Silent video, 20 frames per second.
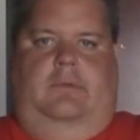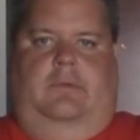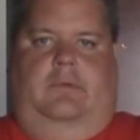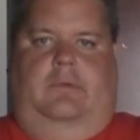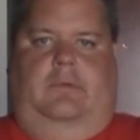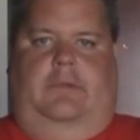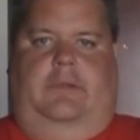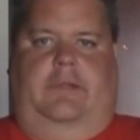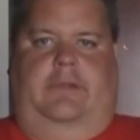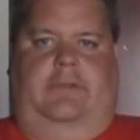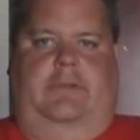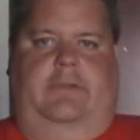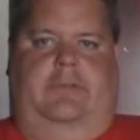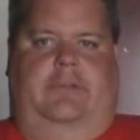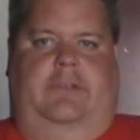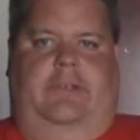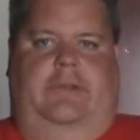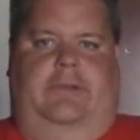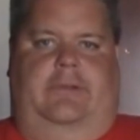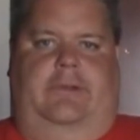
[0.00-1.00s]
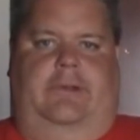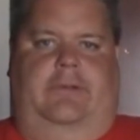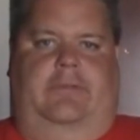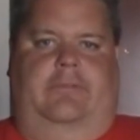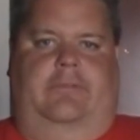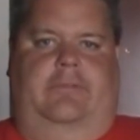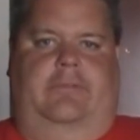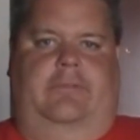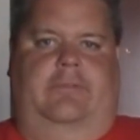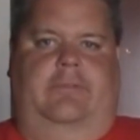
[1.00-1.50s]
Well, that didn't take
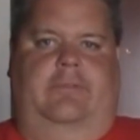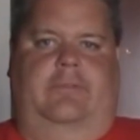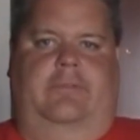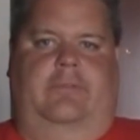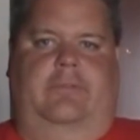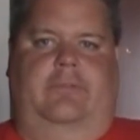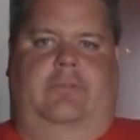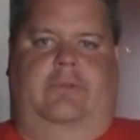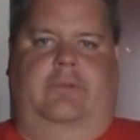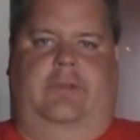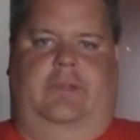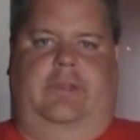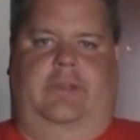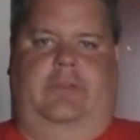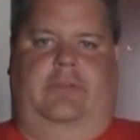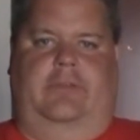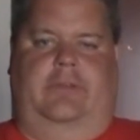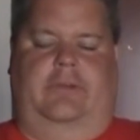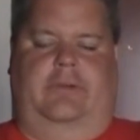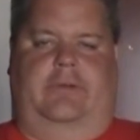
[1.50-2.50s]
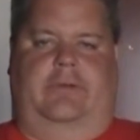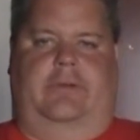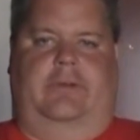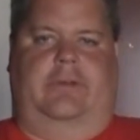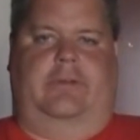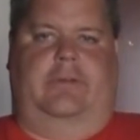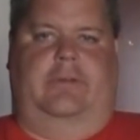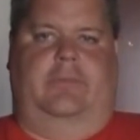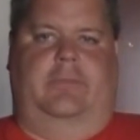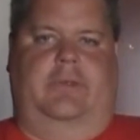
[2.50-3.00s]
long for the Seattle
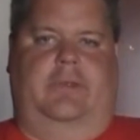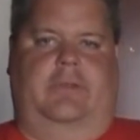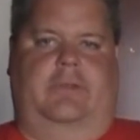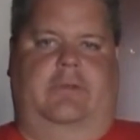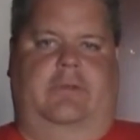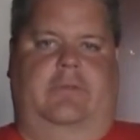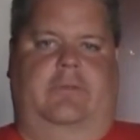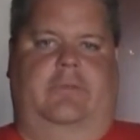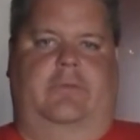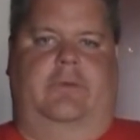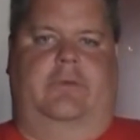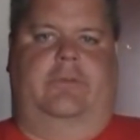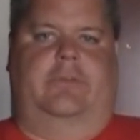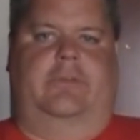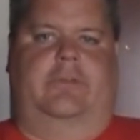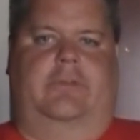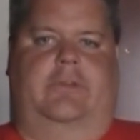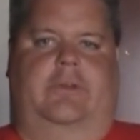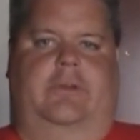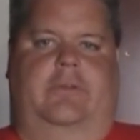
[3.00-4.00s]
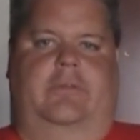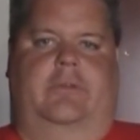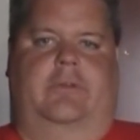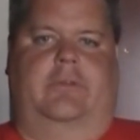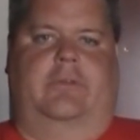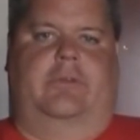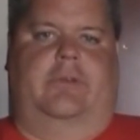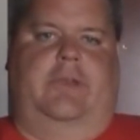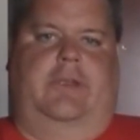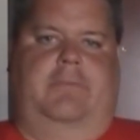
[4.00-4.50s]
Kraken to make their first ever
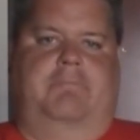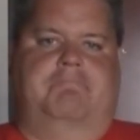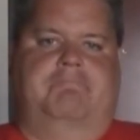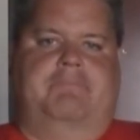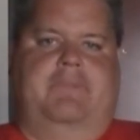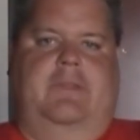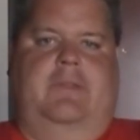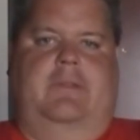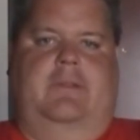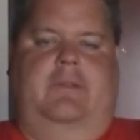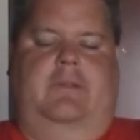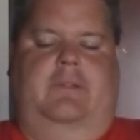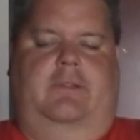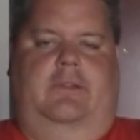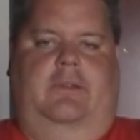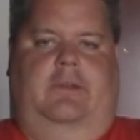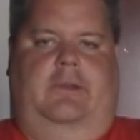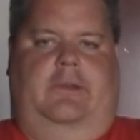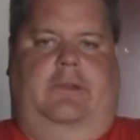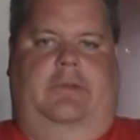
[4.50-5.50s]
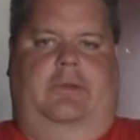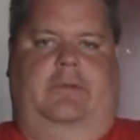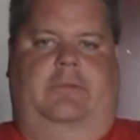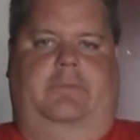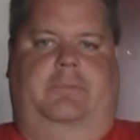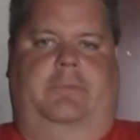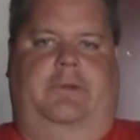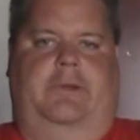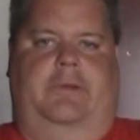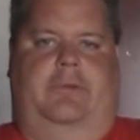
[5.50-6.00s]
trade. Hi there,
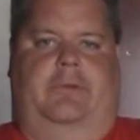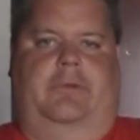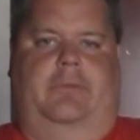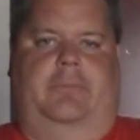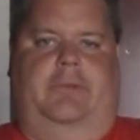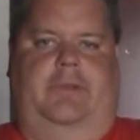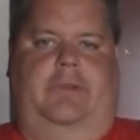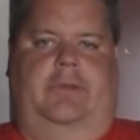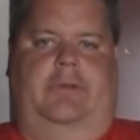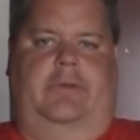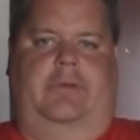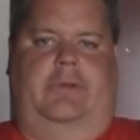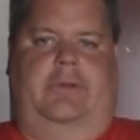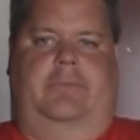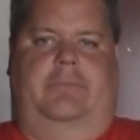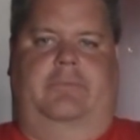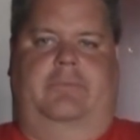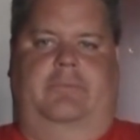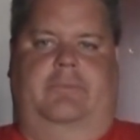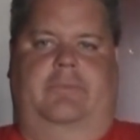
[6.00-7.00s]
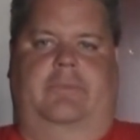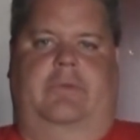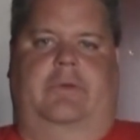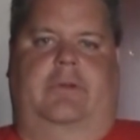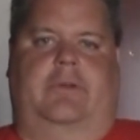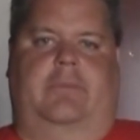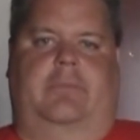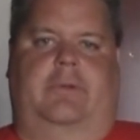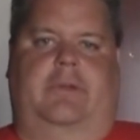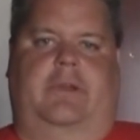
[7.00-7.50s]
it's Brett Hornby here, and
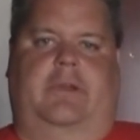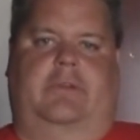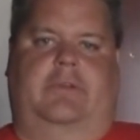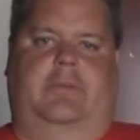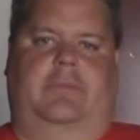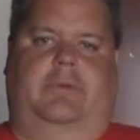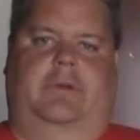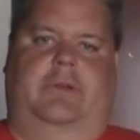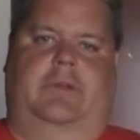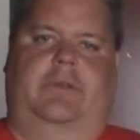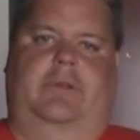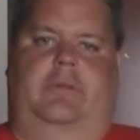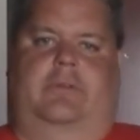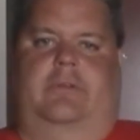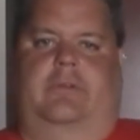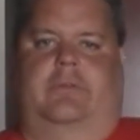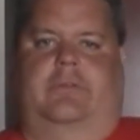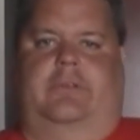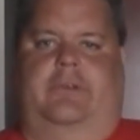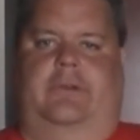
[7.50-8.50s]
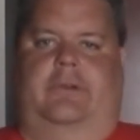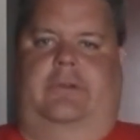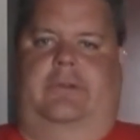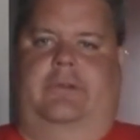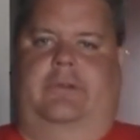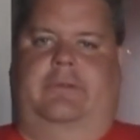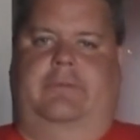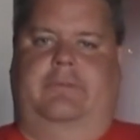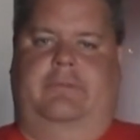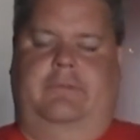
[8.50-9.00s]
welcome back to my YouTube
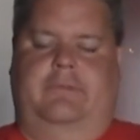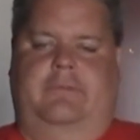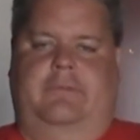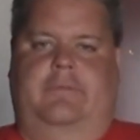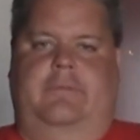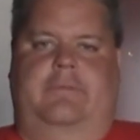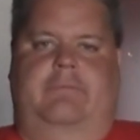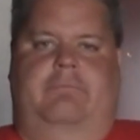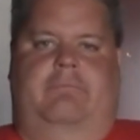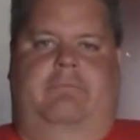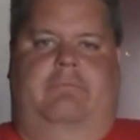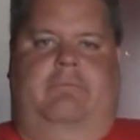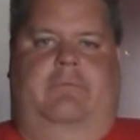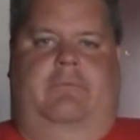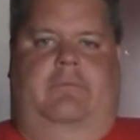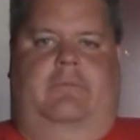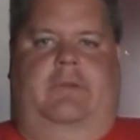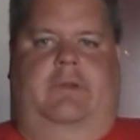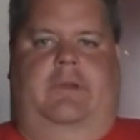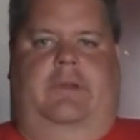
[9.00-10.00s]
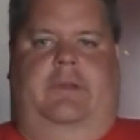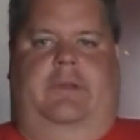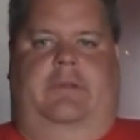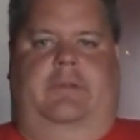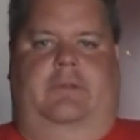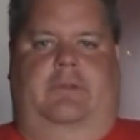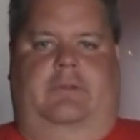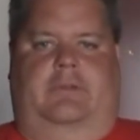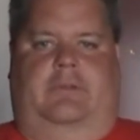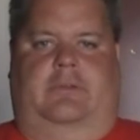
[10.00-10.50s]
channel.
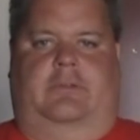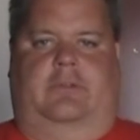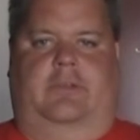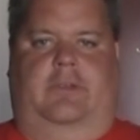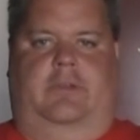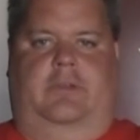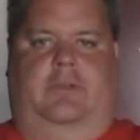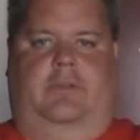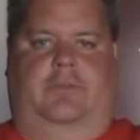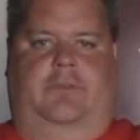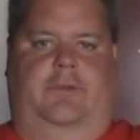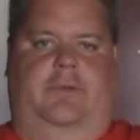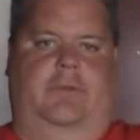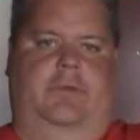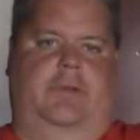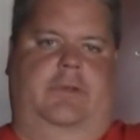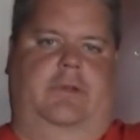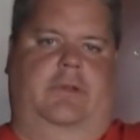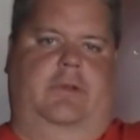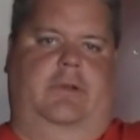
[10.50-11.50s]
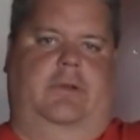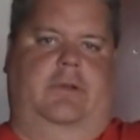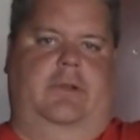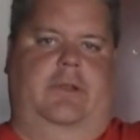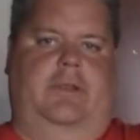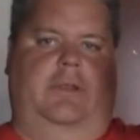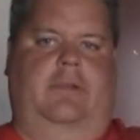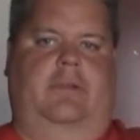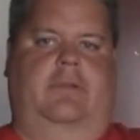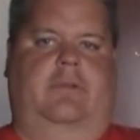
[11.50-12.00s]
And you can see in this video right here,
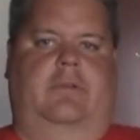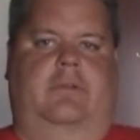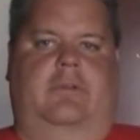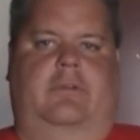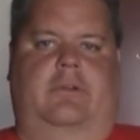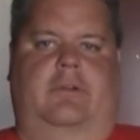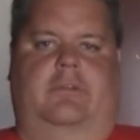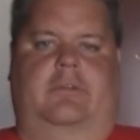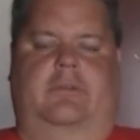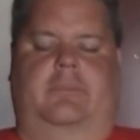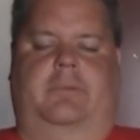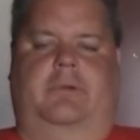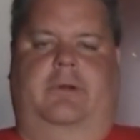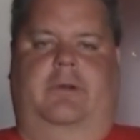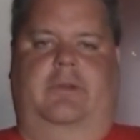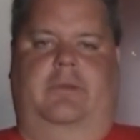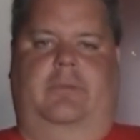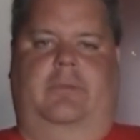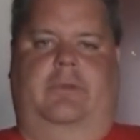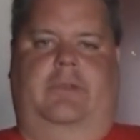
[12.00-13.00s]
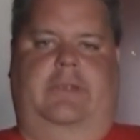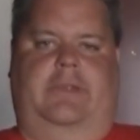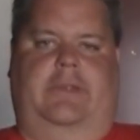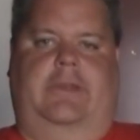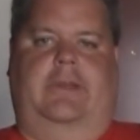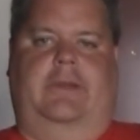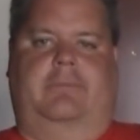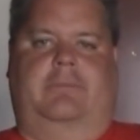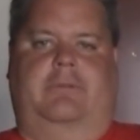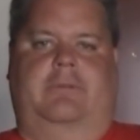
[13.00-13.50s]
I touched upon and
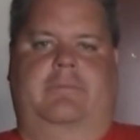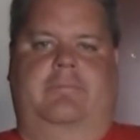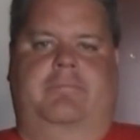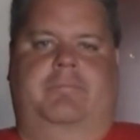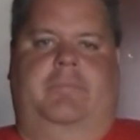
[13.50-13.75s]
recapped